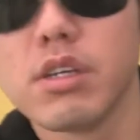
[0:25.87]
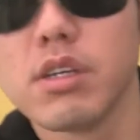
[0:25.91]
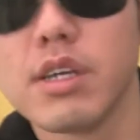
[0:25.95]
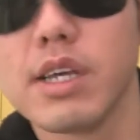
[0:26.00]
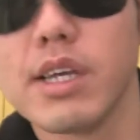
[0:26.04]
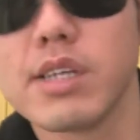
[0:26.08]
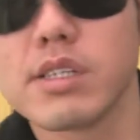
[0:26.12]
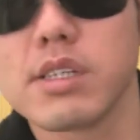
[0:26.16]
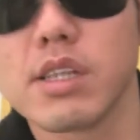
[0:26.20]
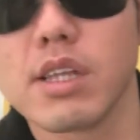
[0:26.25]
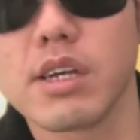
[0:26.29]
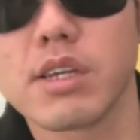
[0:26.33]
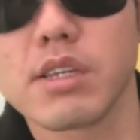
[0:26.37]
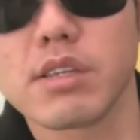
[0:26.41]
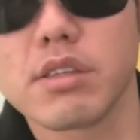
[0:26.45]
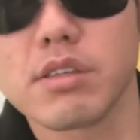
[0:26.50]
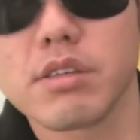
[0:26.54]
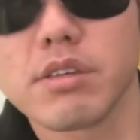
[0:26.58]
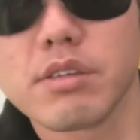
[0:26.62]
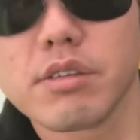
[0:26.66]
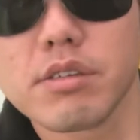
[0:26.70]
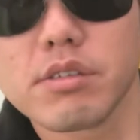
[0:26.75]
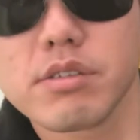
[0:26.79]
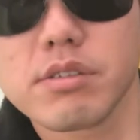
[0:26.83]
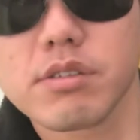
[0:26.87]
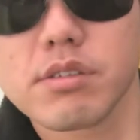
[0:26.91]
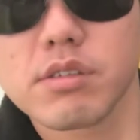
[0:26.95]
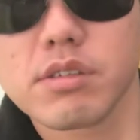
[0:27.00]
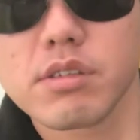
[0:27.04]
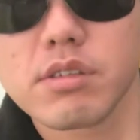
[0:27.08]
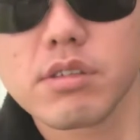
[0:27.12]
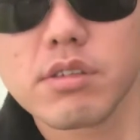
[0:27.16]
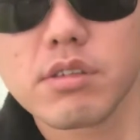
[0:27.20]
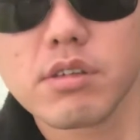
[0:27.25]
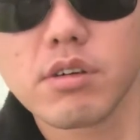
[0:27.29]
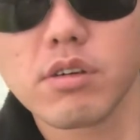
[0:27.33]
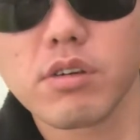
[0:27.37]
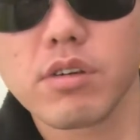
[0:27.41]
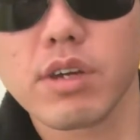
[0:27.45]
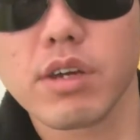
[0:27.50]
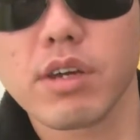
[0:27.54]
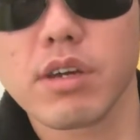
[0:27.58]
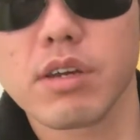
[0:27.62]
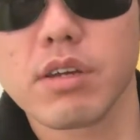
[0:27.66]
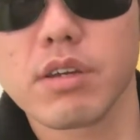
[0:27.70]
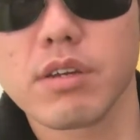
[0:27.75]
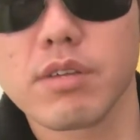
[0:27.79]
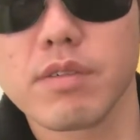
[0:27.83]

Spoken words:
It's like this, okay?